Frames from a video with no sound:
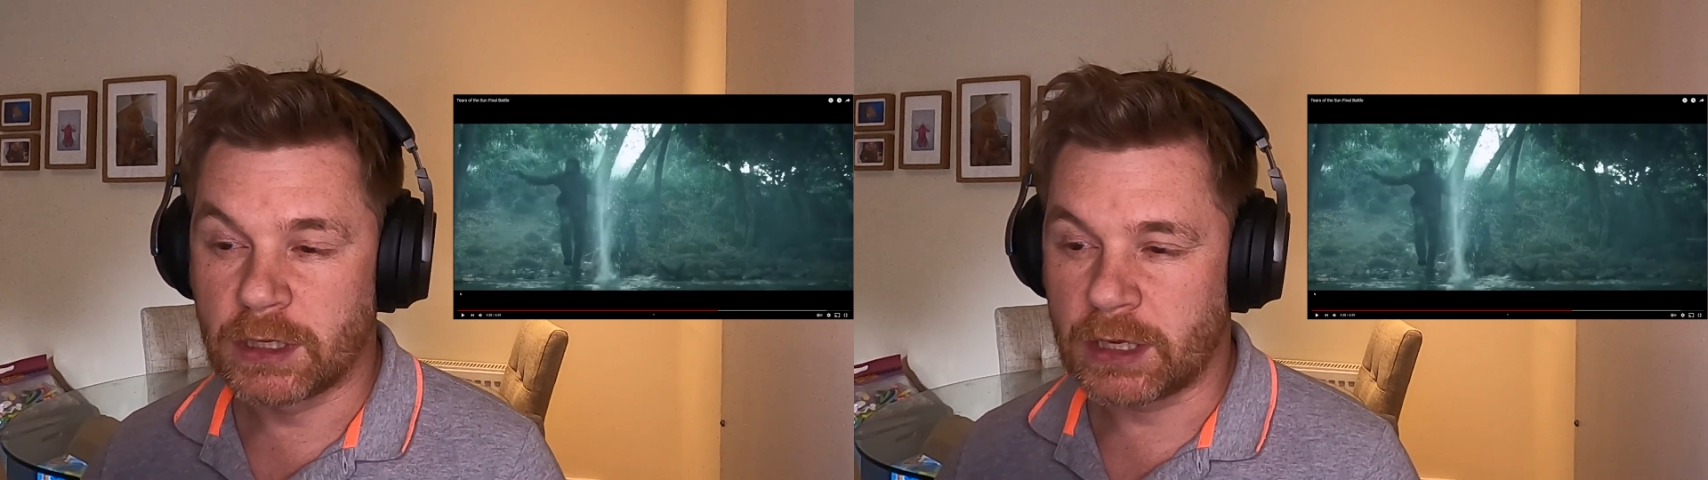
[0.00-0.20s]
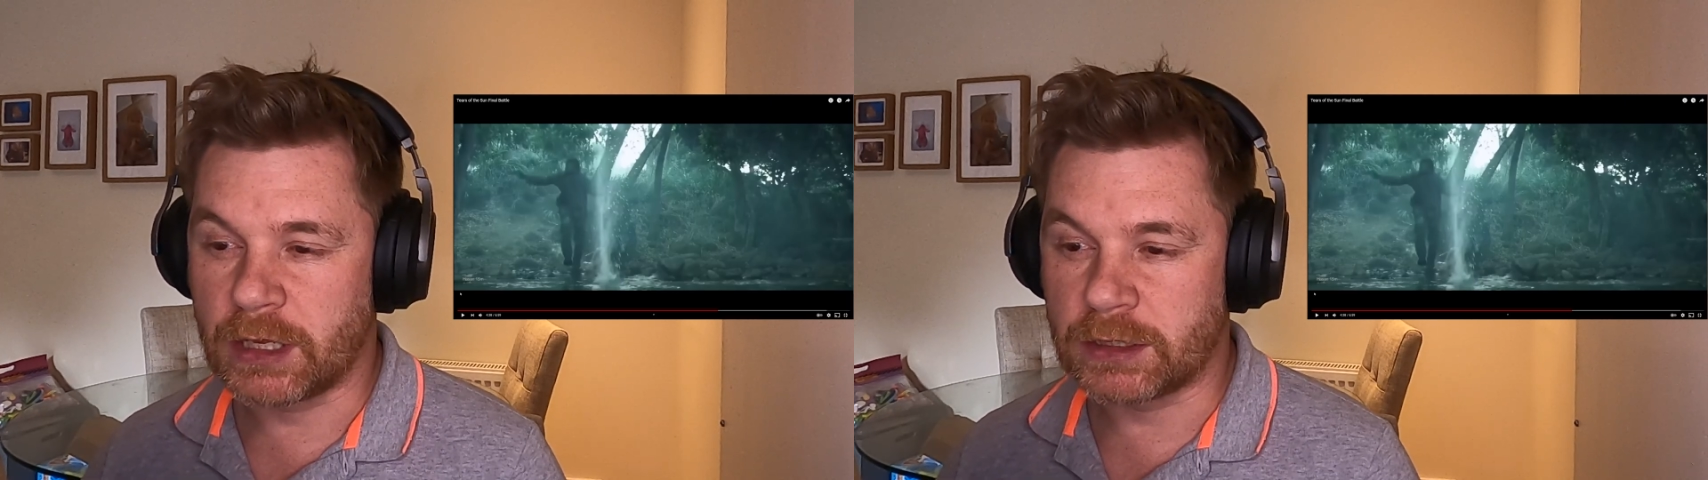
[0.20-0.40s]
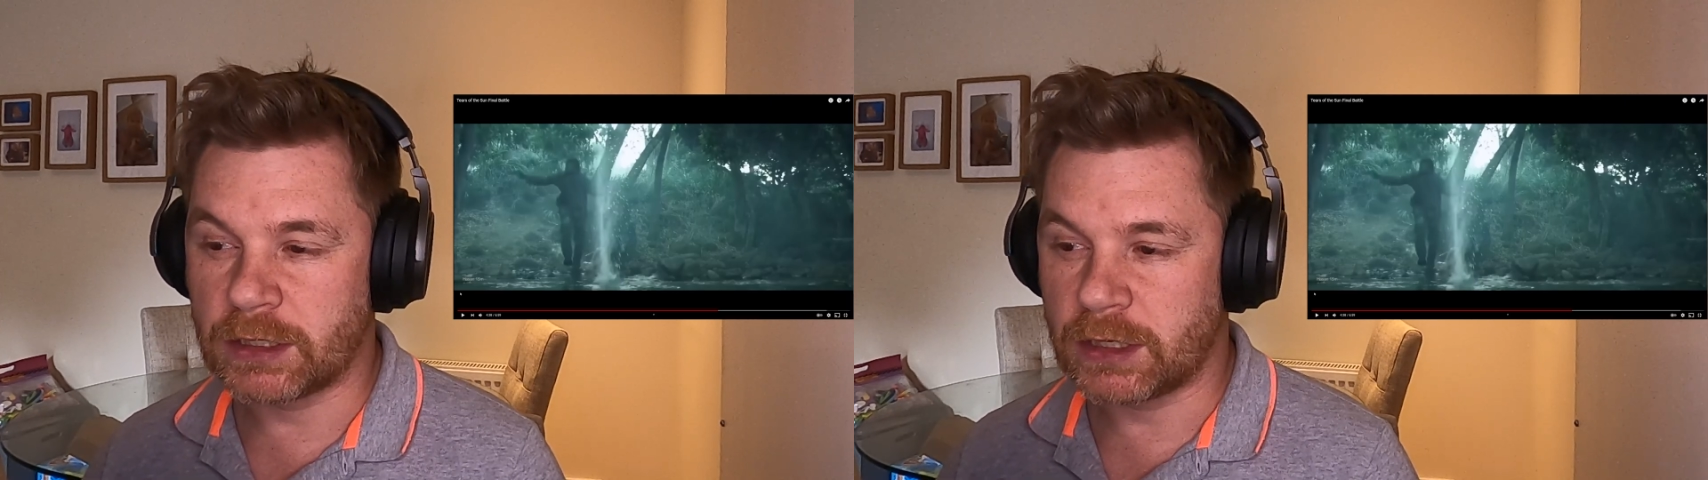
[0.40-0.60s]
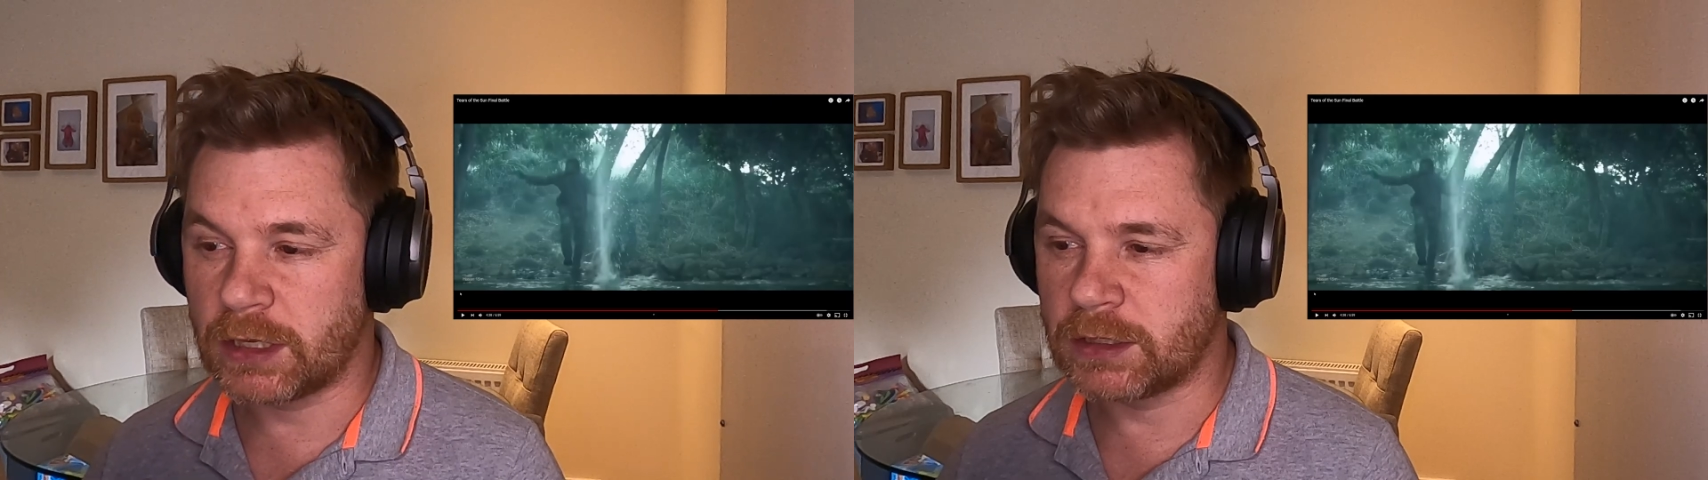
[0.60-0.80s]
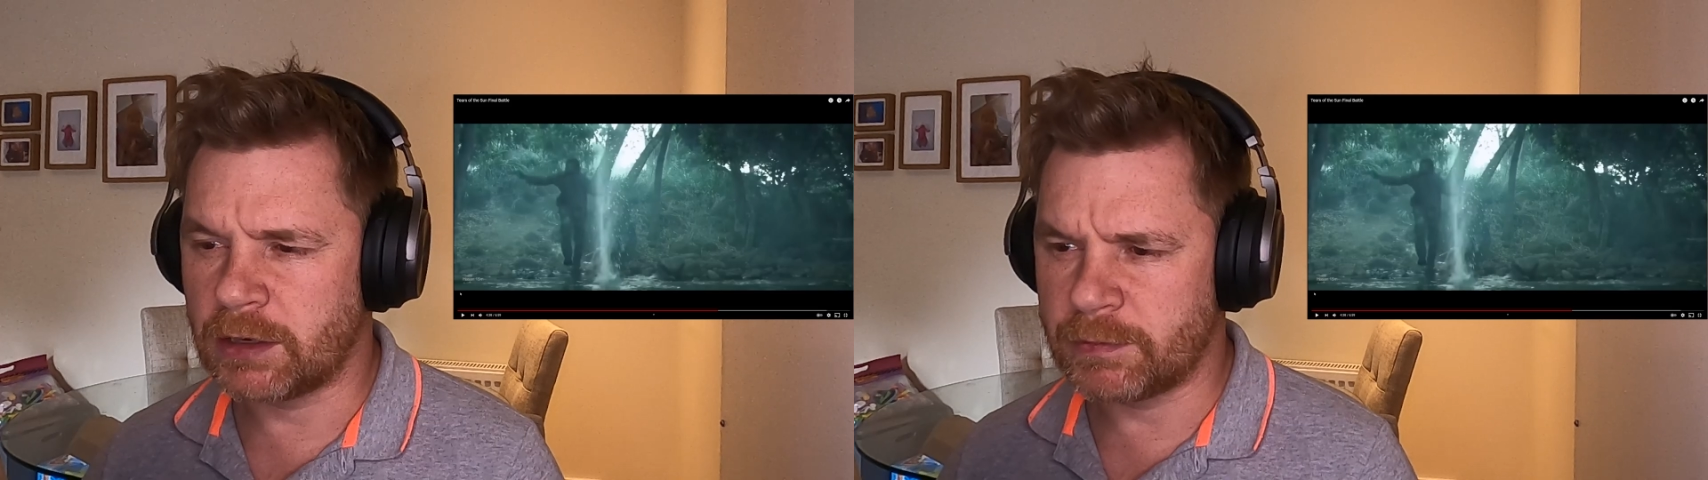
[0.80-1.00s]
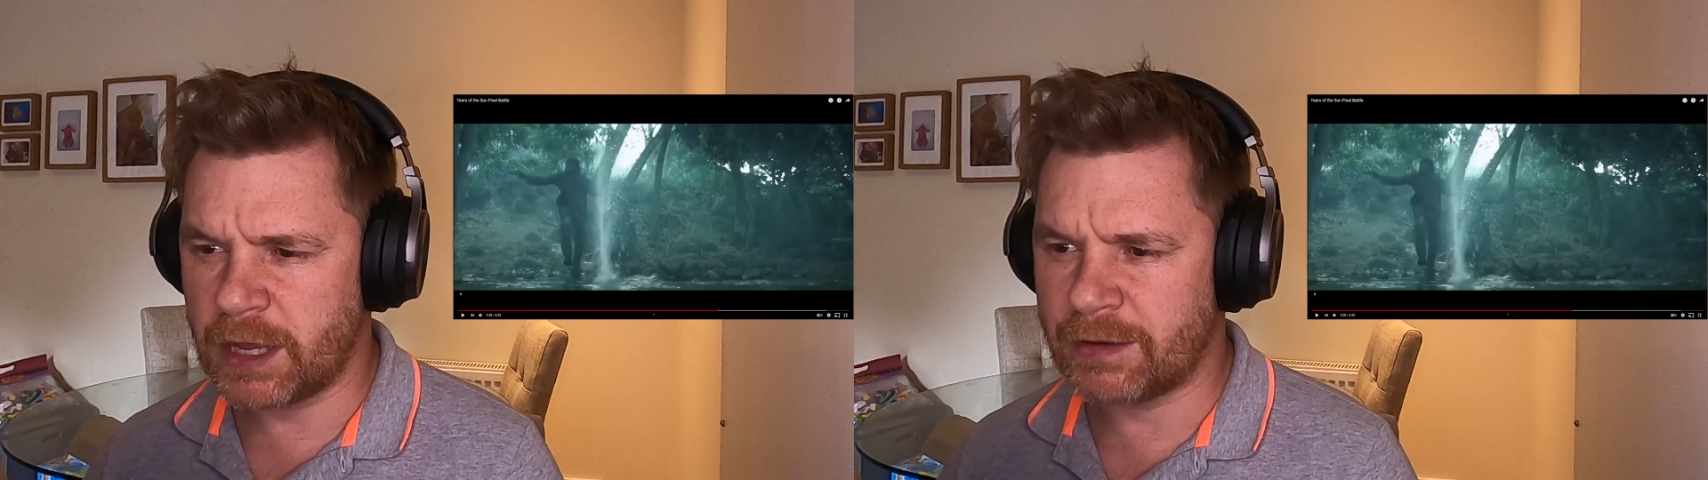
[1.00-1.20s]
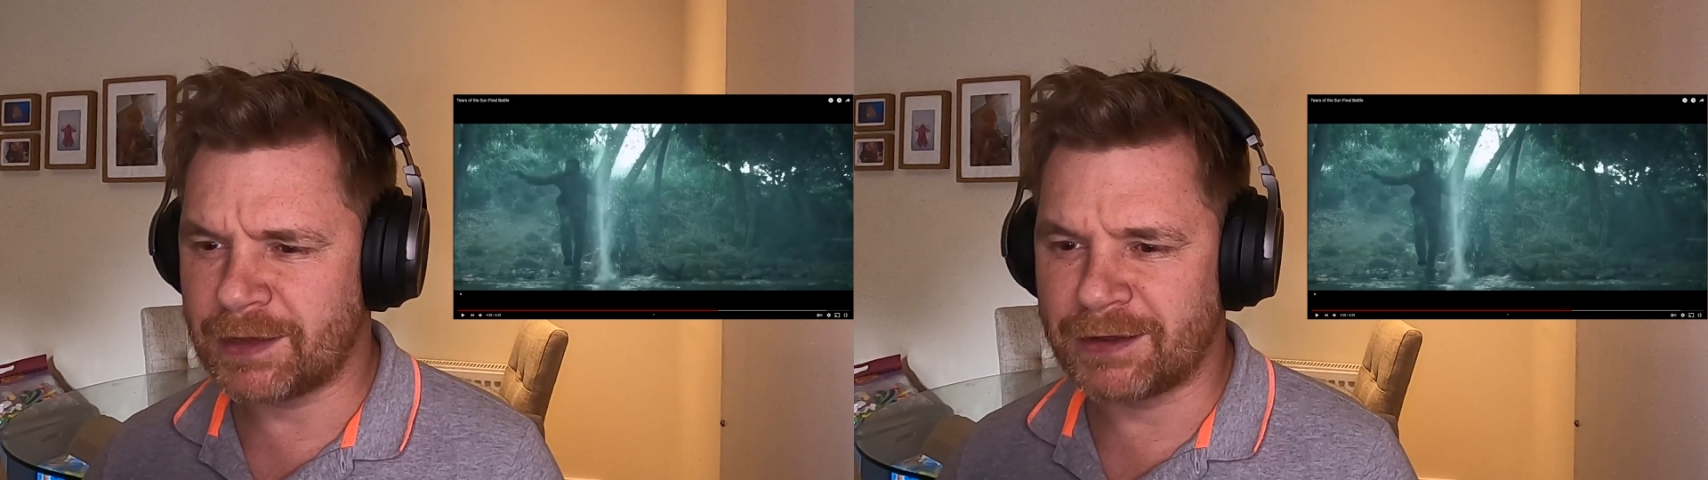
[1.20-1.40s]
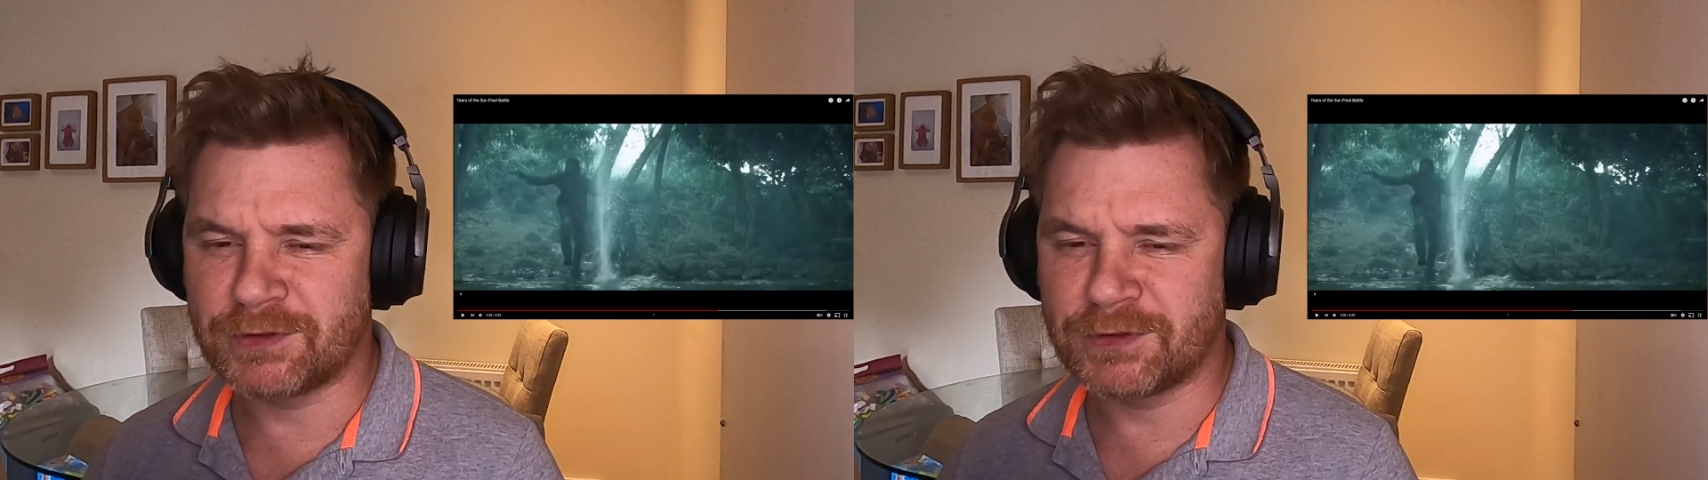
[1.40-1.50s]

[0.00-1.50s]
And yeah,